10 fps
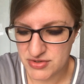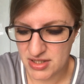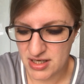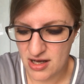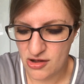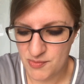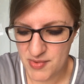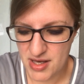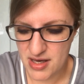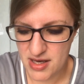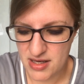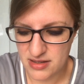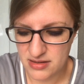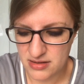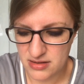to try to help
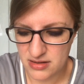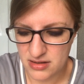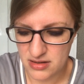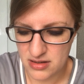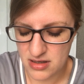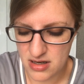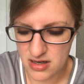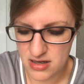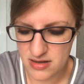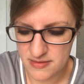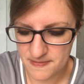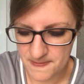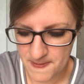it, some